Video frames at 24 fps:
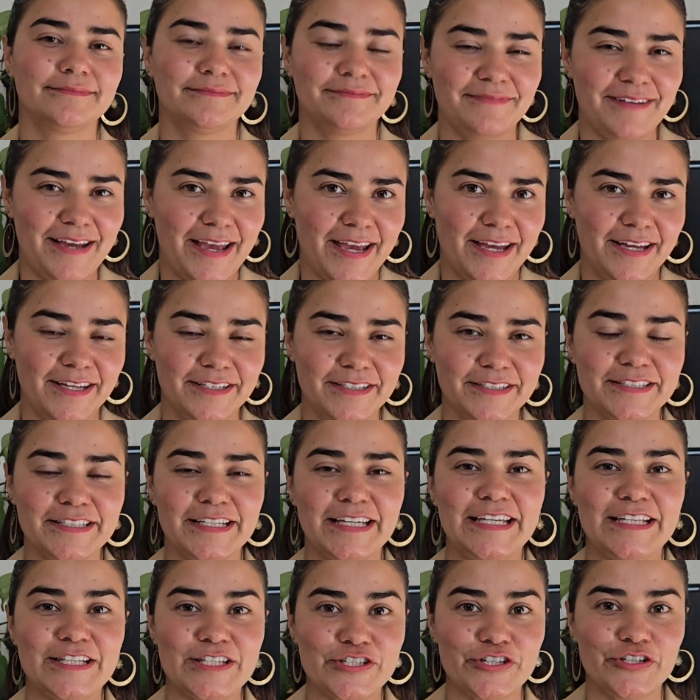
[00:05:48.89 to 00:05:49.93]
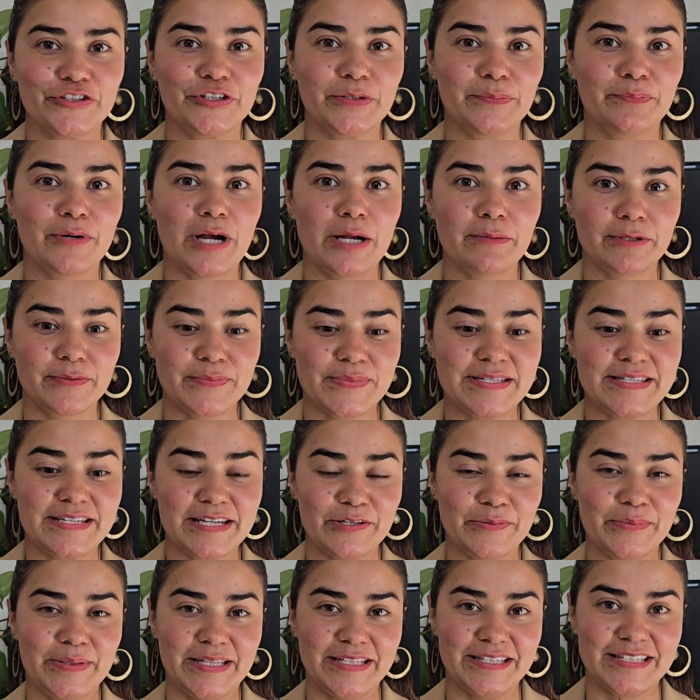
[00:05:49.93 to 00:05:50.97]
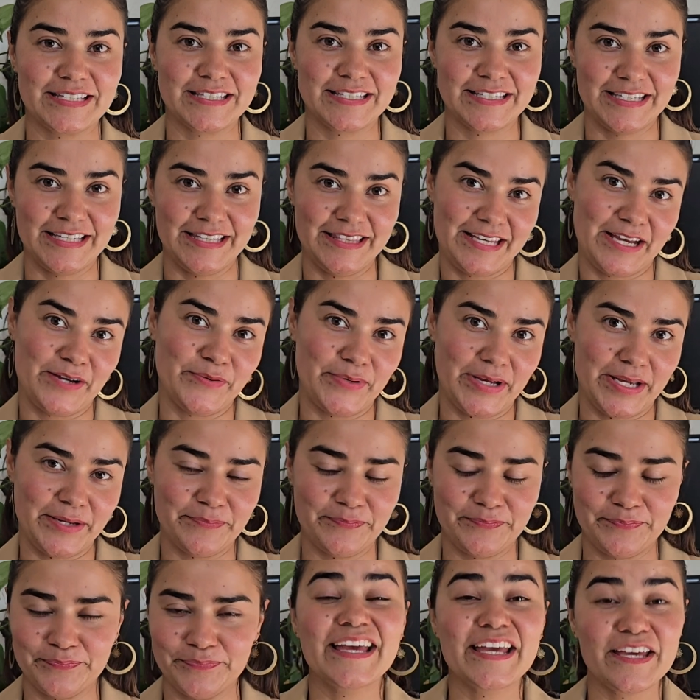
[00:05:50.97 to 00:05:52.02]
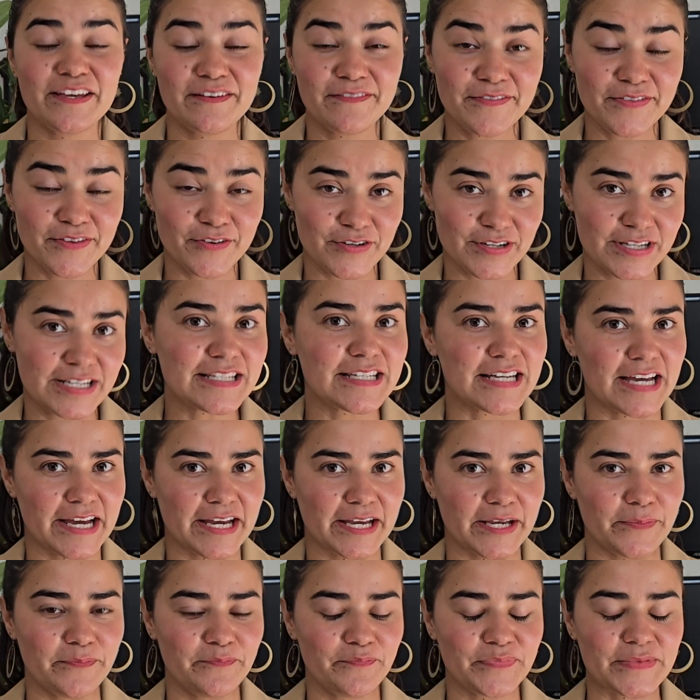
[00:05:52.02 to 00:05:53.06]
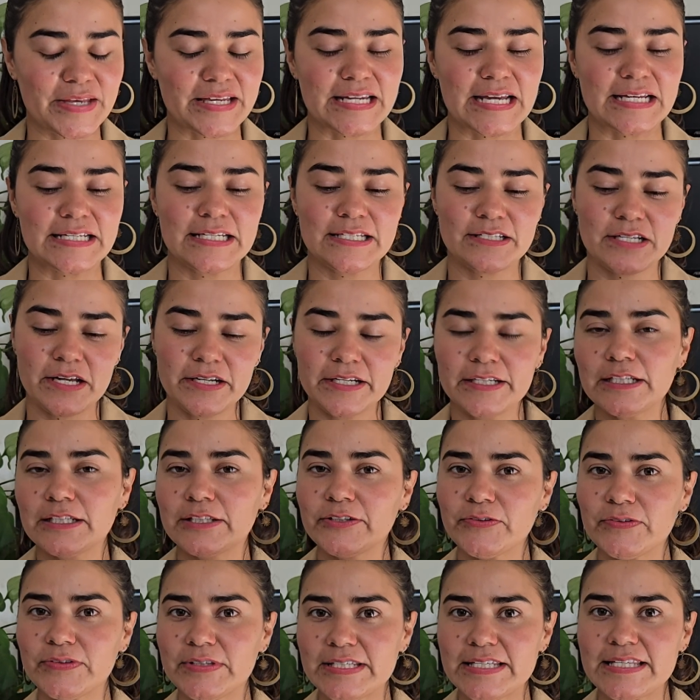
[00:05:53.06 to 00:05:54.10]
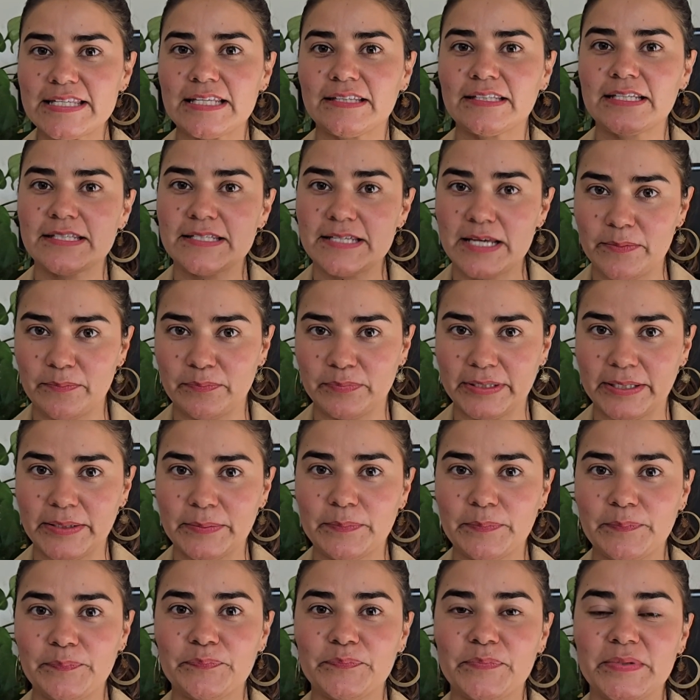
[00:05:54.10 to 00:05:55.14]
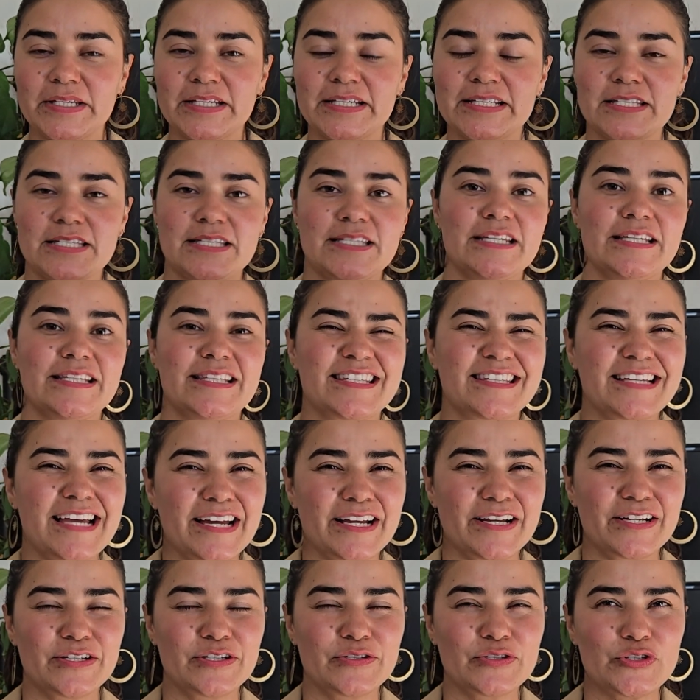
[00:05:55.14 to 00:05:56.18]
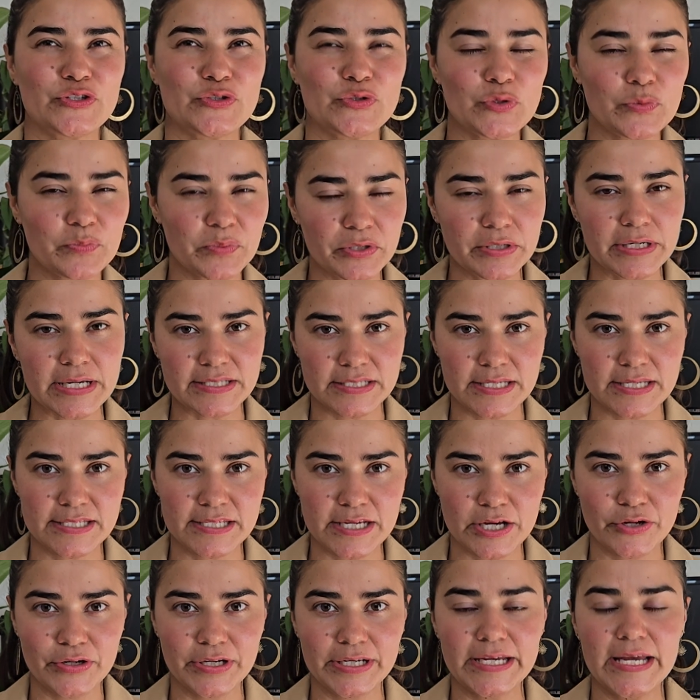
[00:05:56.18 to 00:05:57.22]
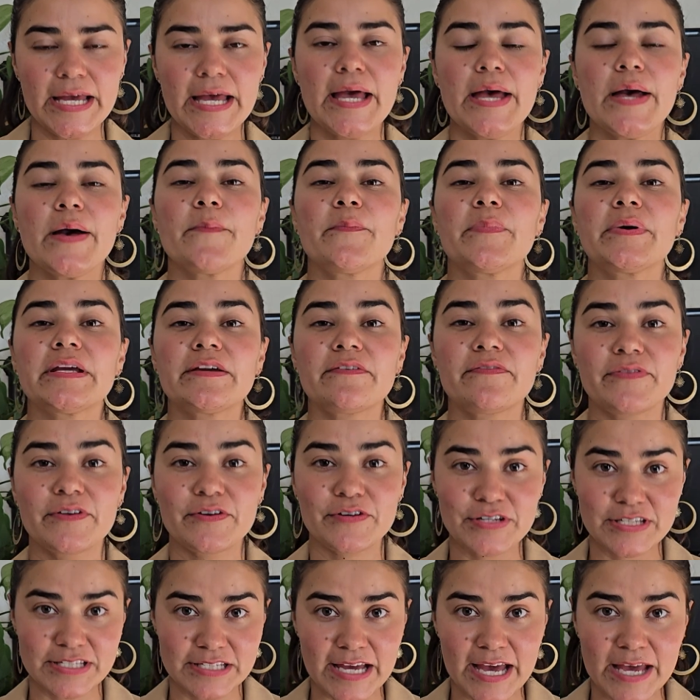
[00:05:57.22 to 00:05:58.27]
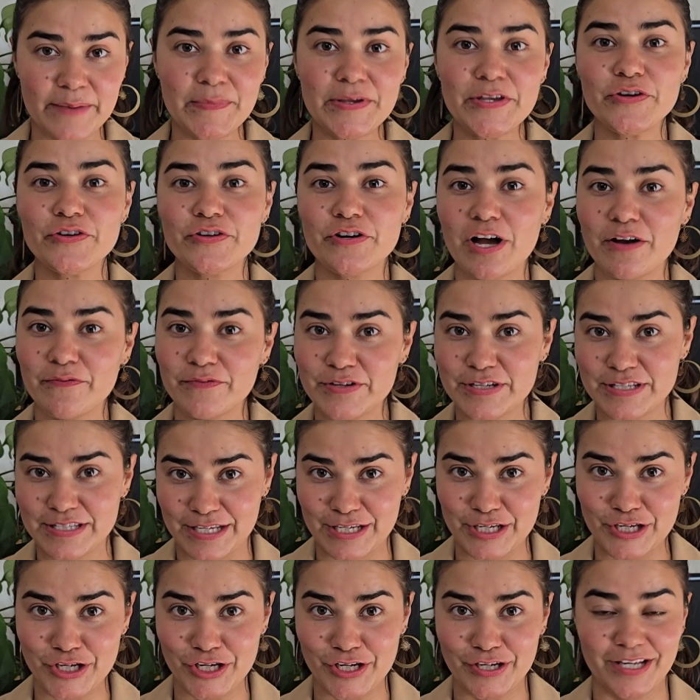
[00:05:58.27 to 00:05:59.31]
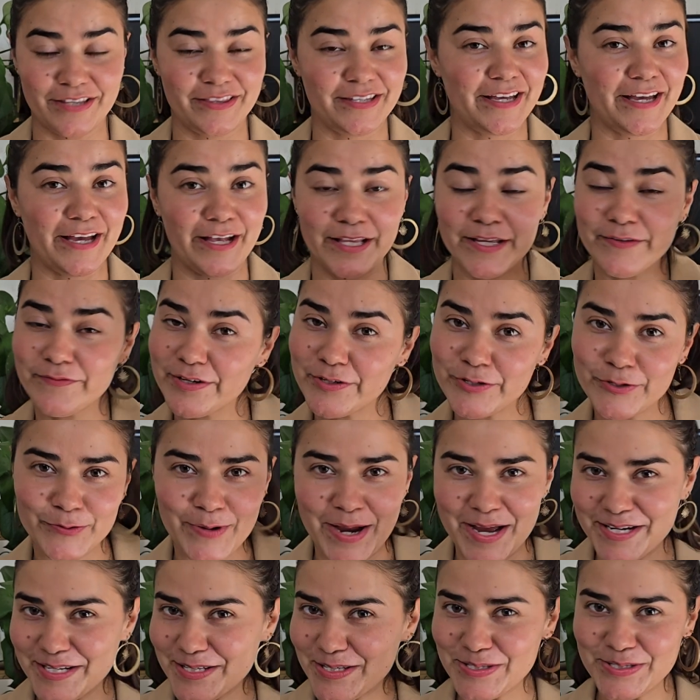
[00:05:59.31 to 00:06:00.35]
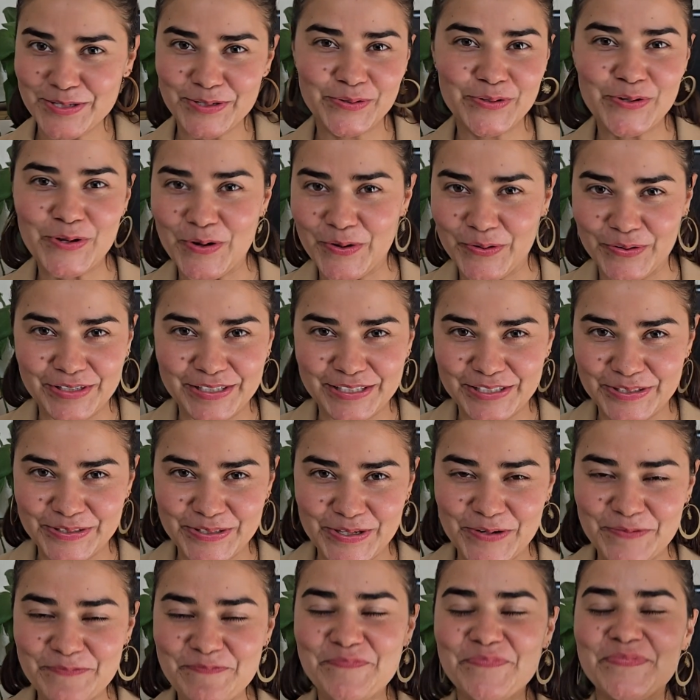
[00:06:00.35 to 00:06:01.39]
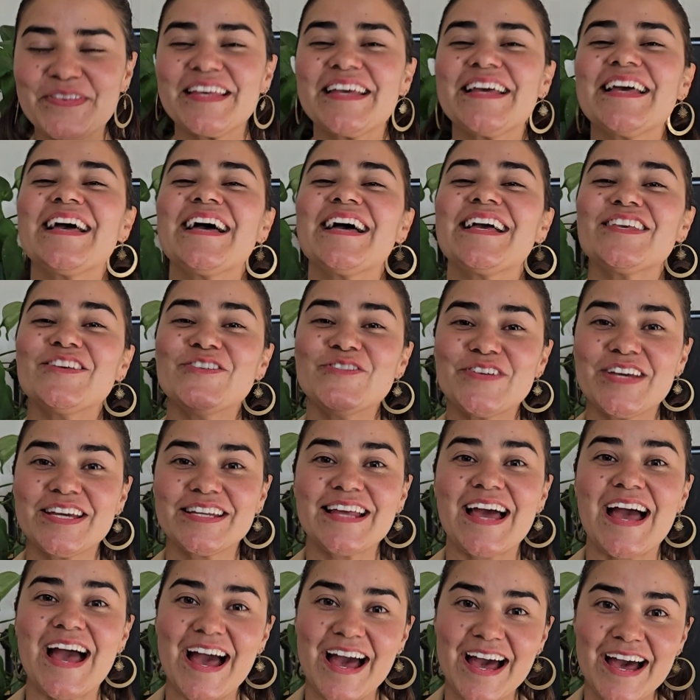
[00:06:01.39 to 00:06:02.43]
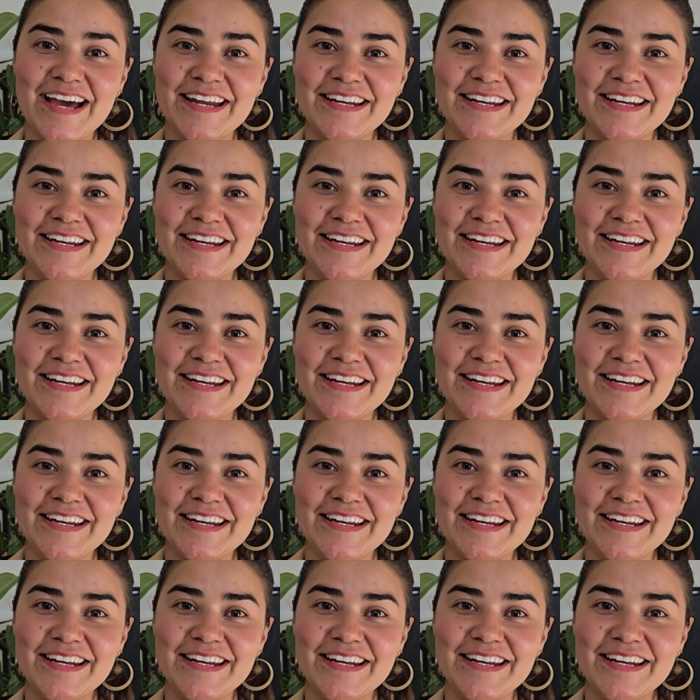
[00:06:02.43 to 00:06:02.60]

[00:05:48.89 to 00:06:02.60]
And insert the problem statement in that way. If there's time, and I did not include this in the template because it's not super necessary, but if there's time in your conversation and the elevator ride is still going, you know, you can add